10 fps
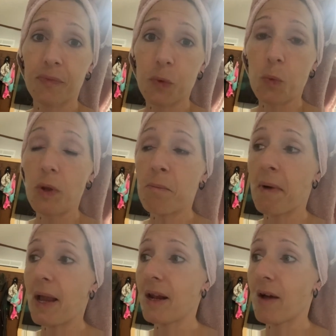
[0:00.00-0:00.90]
We
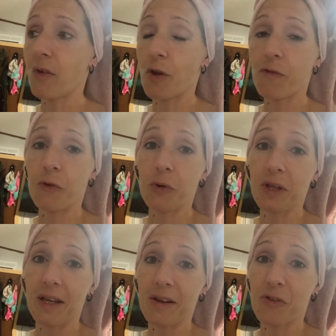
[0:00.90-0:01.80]
might have enough food to
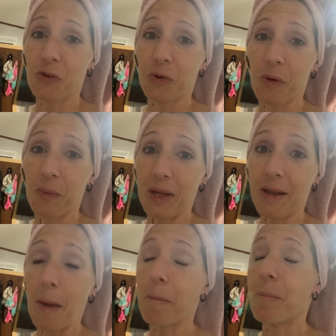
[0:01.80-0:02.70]
get us through a
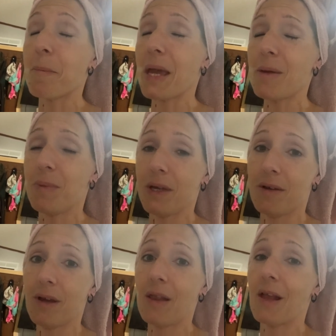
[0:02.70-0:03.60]
week, maybe.
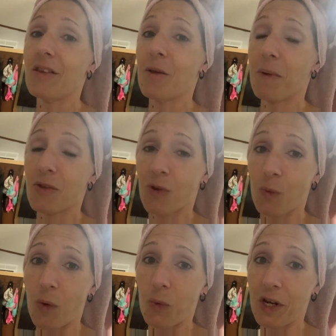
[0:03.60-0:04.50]
And that depends on
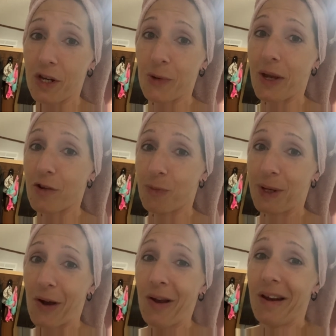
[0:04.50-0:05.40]
what week you catch me
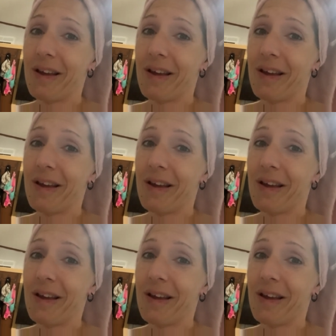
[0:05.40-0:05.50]
on.